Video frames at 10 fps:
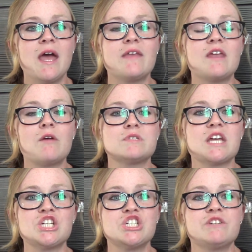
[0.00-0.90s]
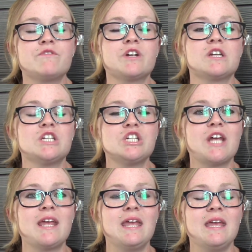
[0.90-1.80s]
and then I was like shivering and
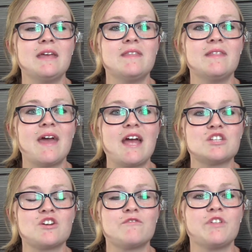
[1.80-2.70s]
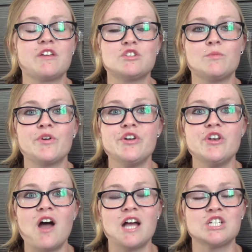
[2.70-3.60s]
shaking, and then like I started feeling super
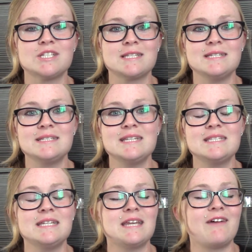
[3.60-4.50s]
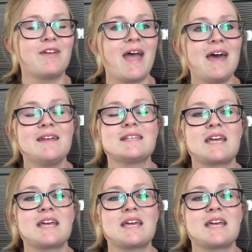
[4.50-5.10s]
nauseous and dizzy and having headaches.